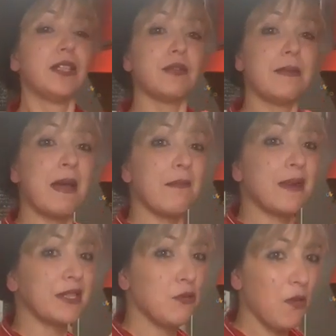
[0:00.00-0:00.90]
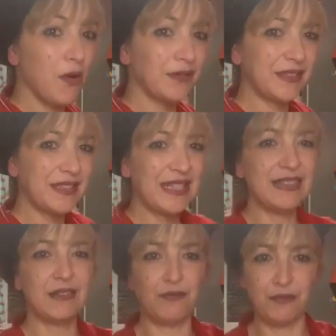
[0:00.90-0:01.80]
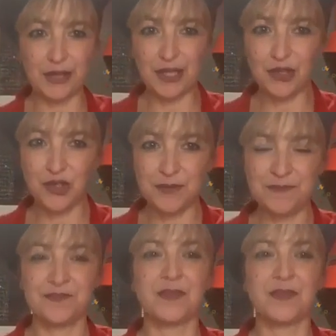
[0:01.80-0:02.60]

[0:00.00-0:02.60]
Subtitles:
remember the water in the fridge.